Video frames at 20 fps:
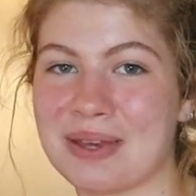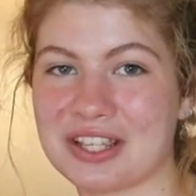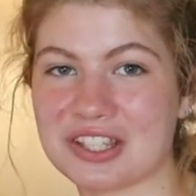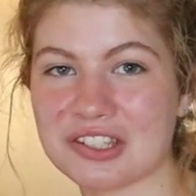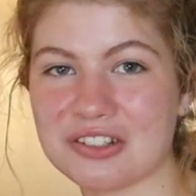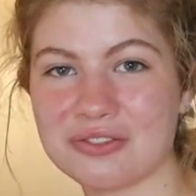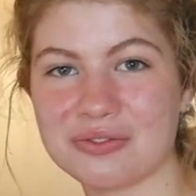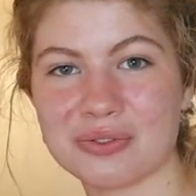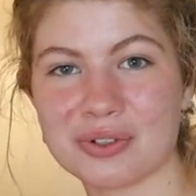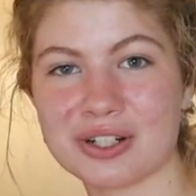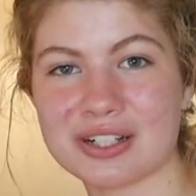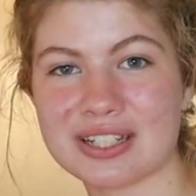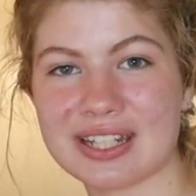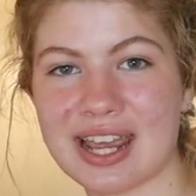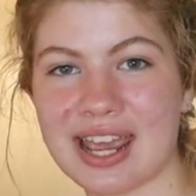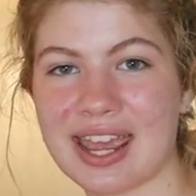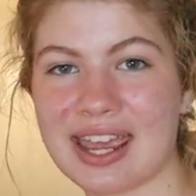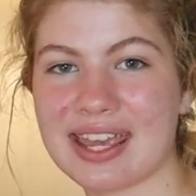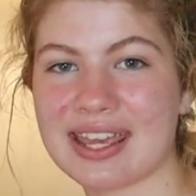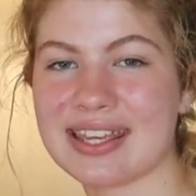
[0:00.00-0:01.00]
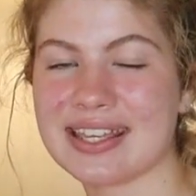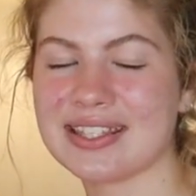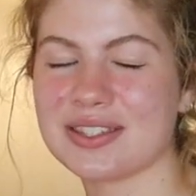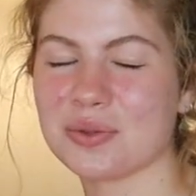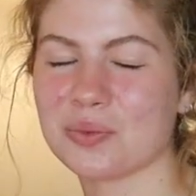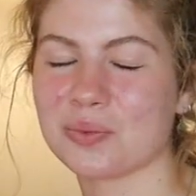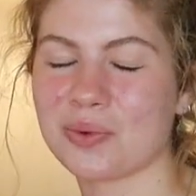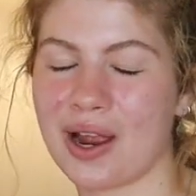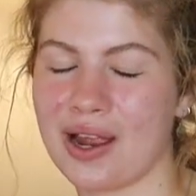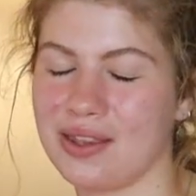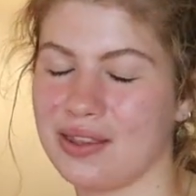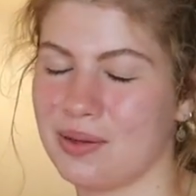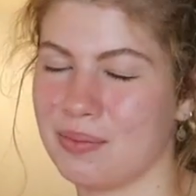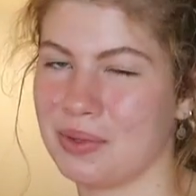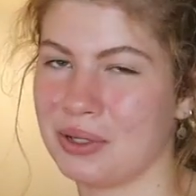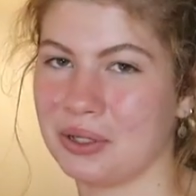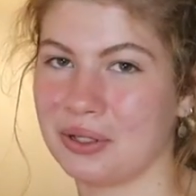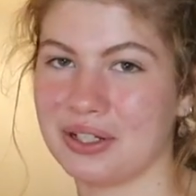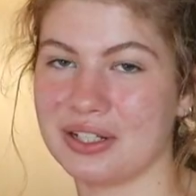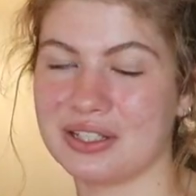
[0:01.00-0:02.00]
mezzo forte is right in the
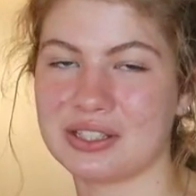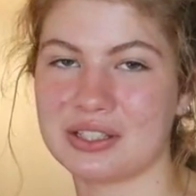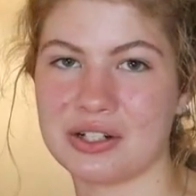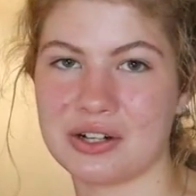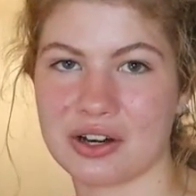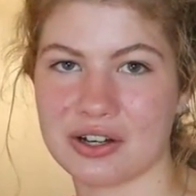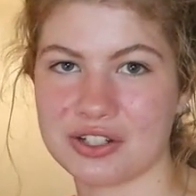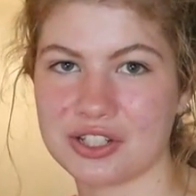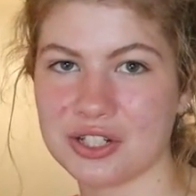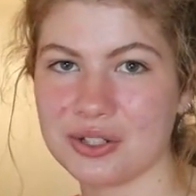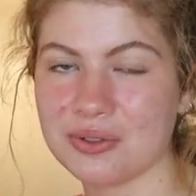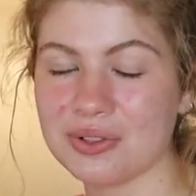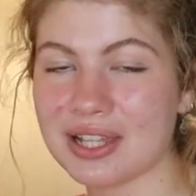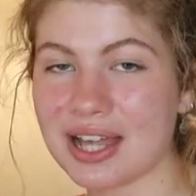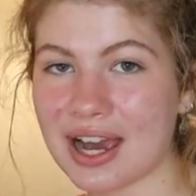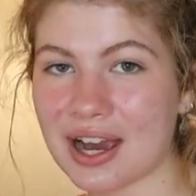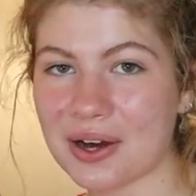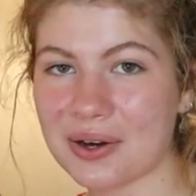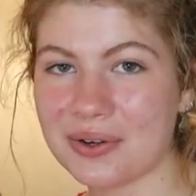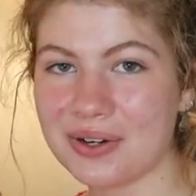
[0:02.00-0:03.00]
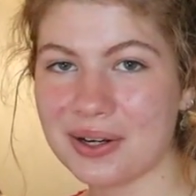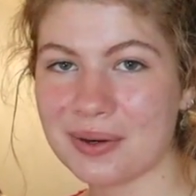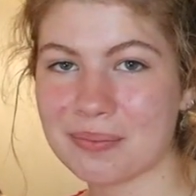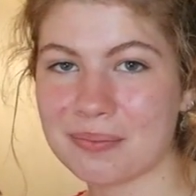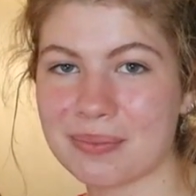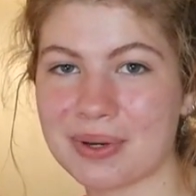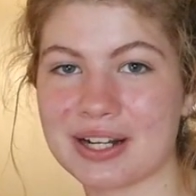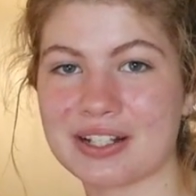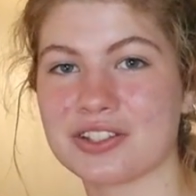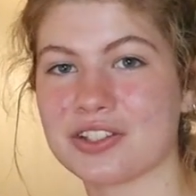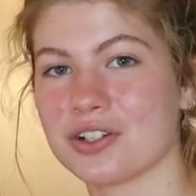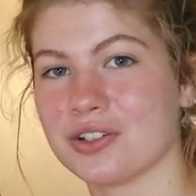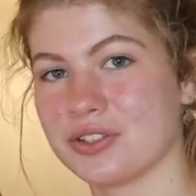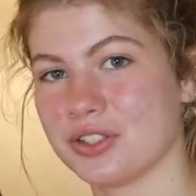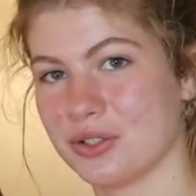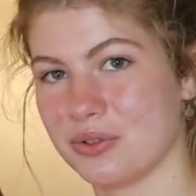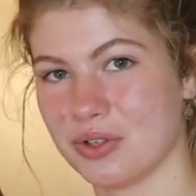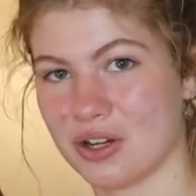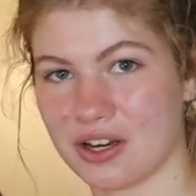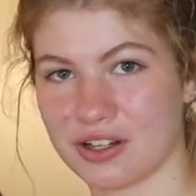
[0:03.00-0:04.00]
middle. It's not too loud, but it's
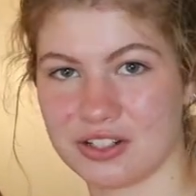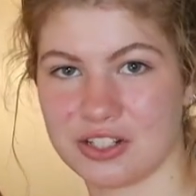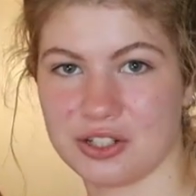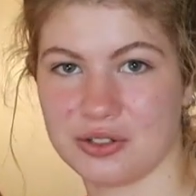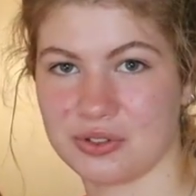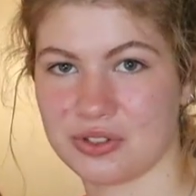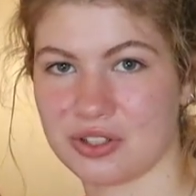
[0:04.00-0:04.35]
also not too